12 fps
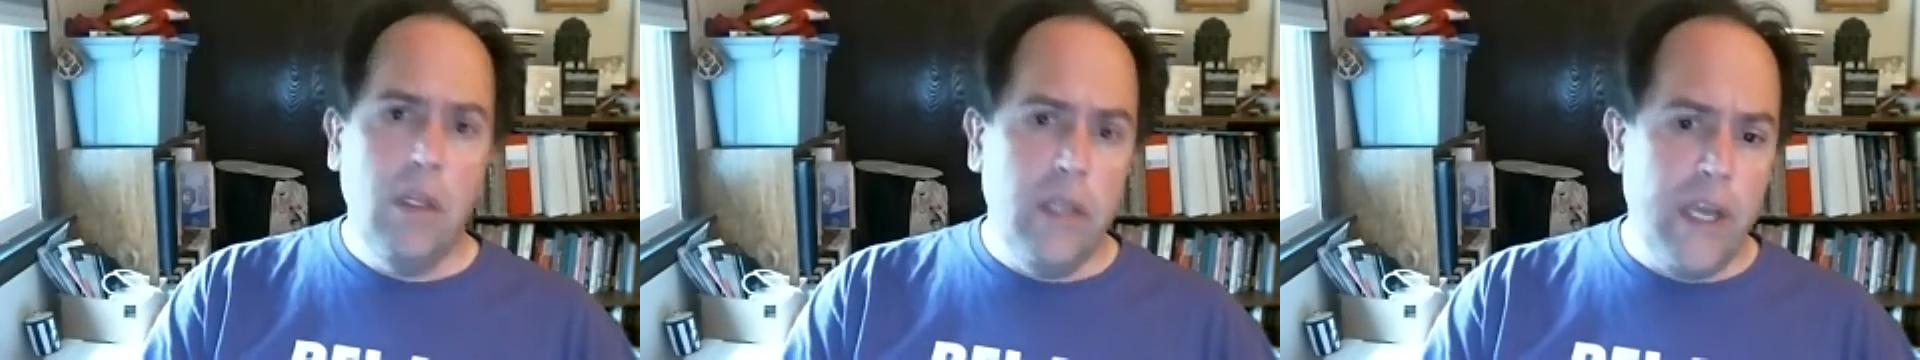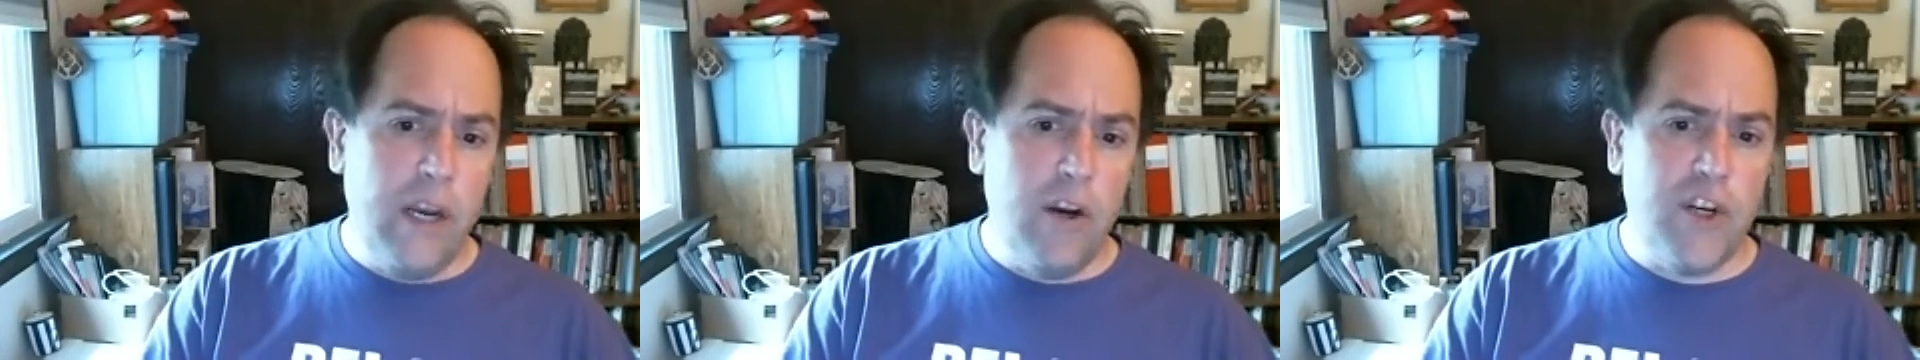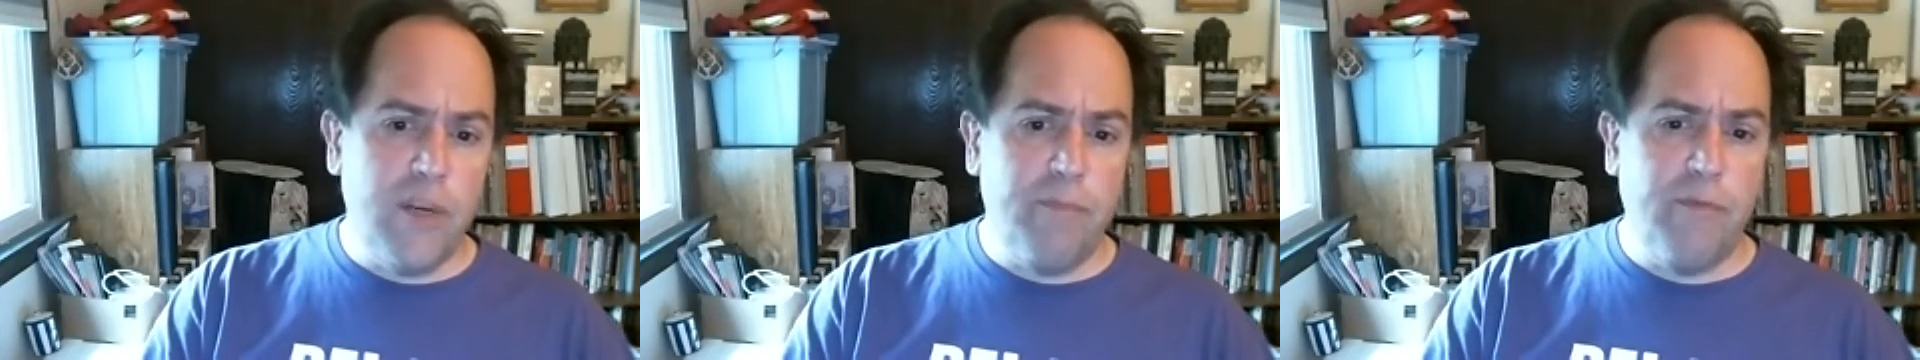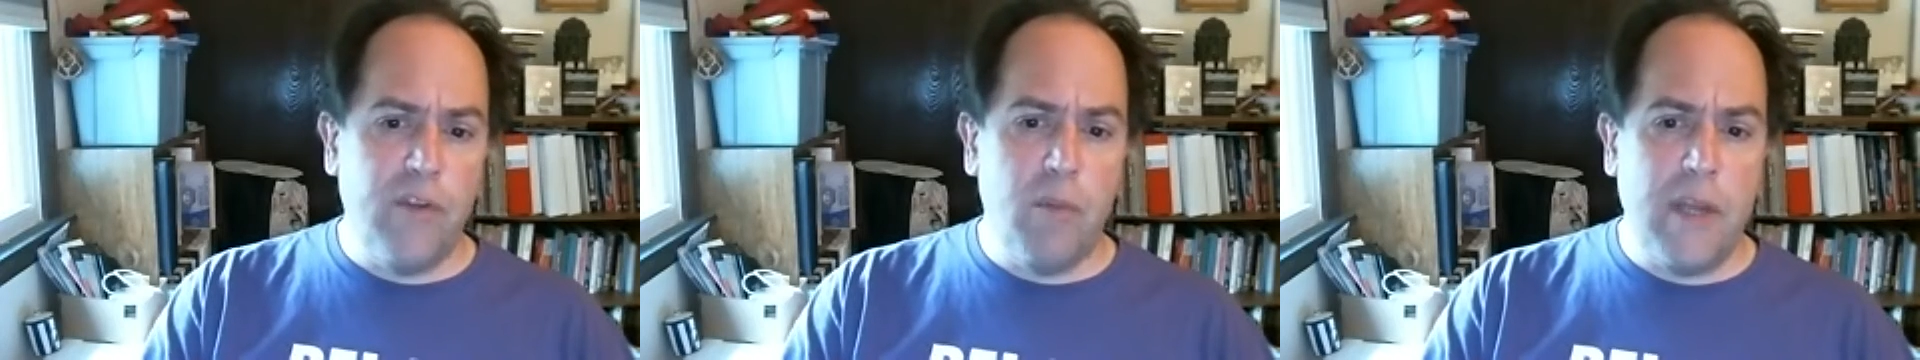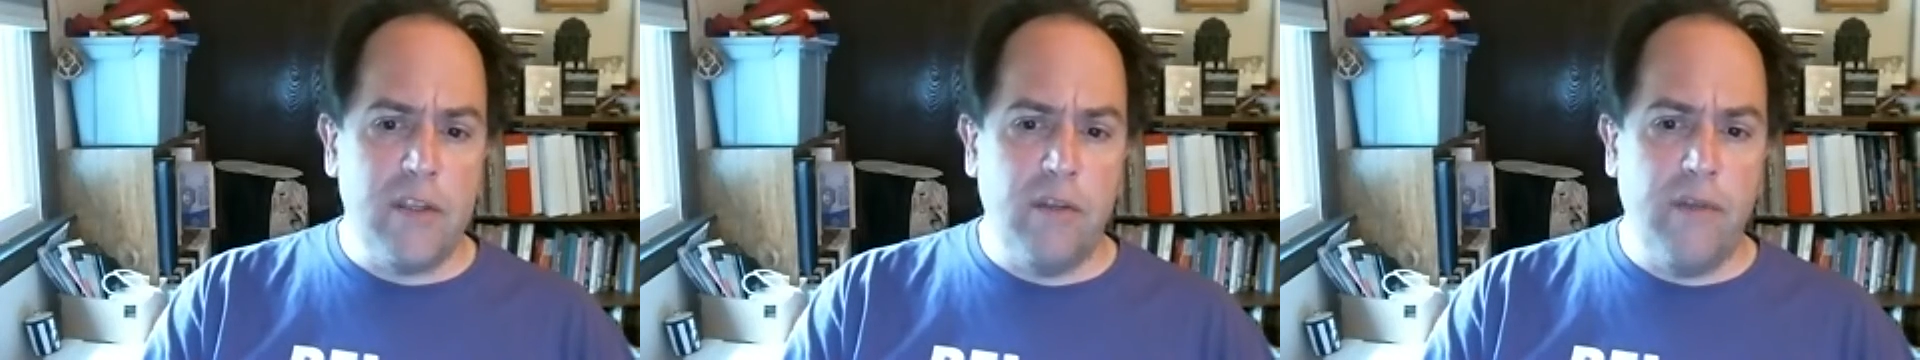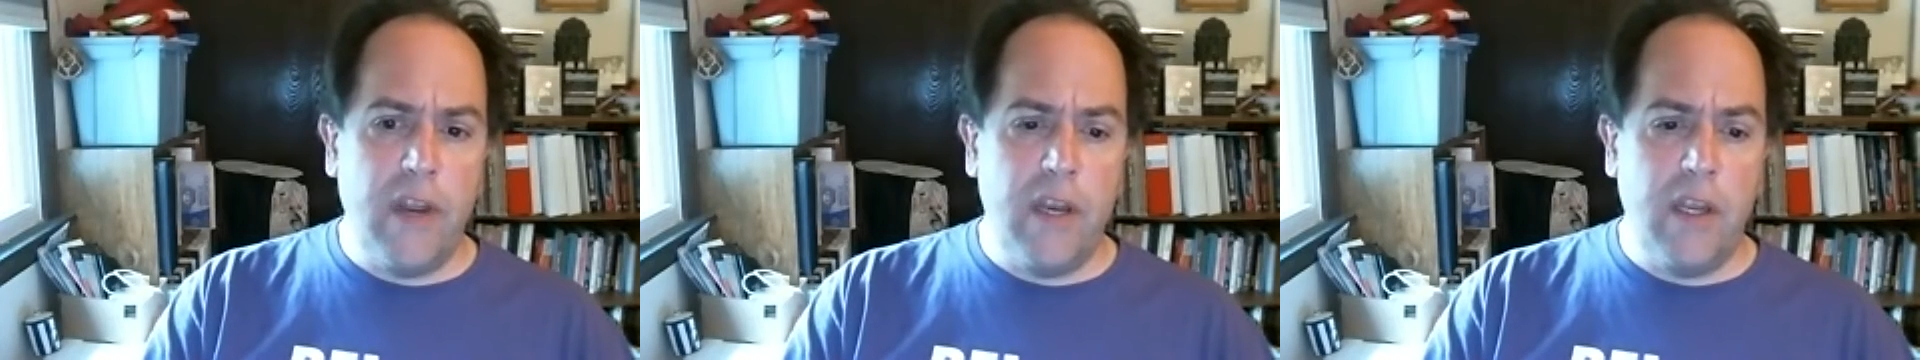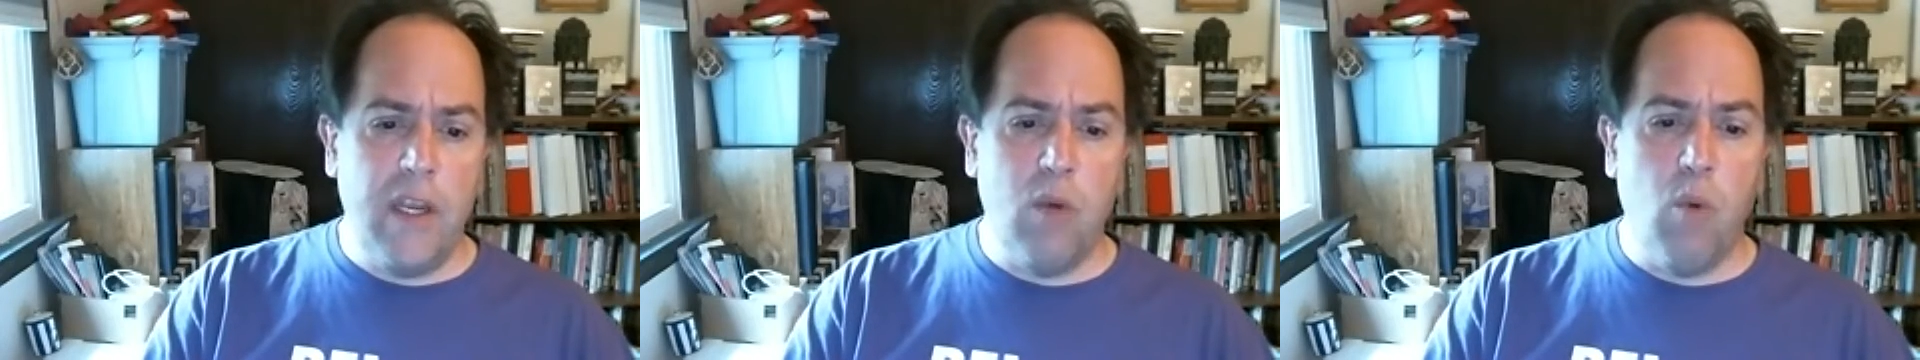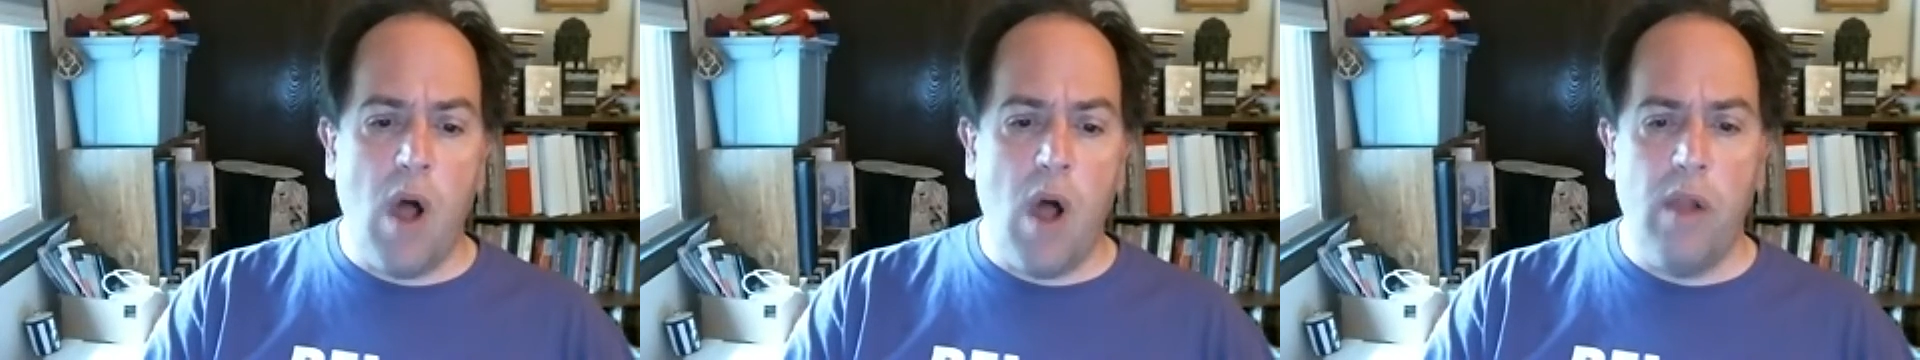Leadership for the Pennsylvania
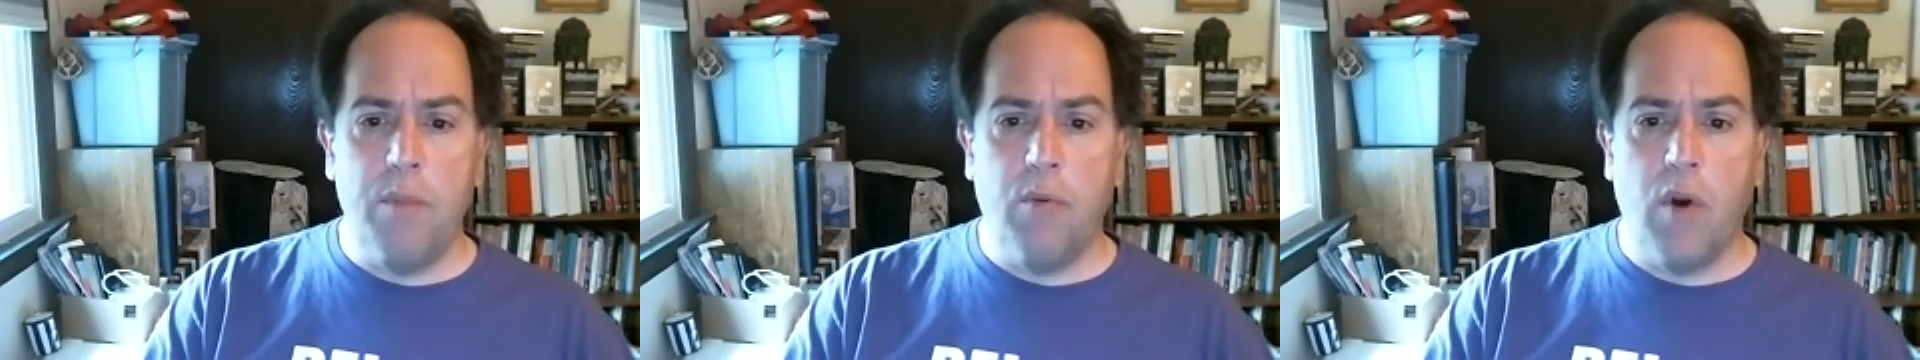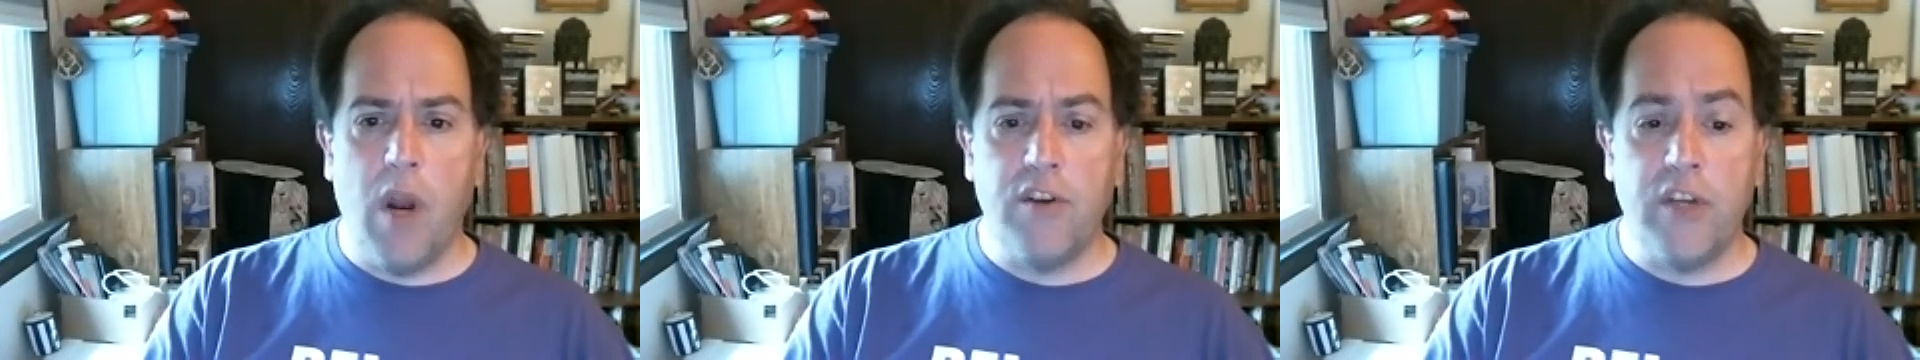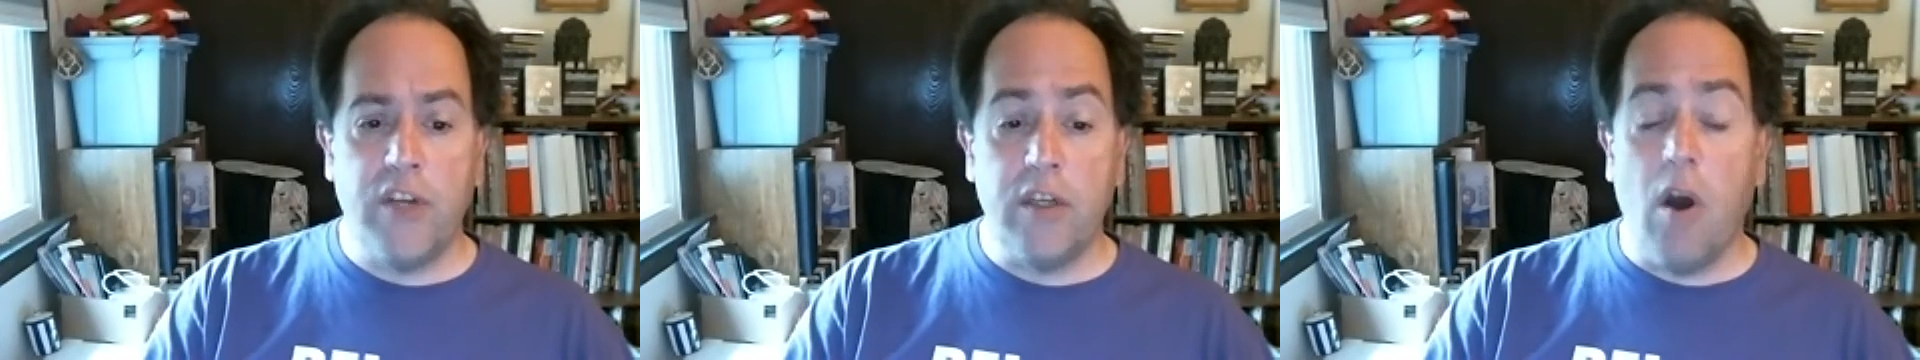Equality Project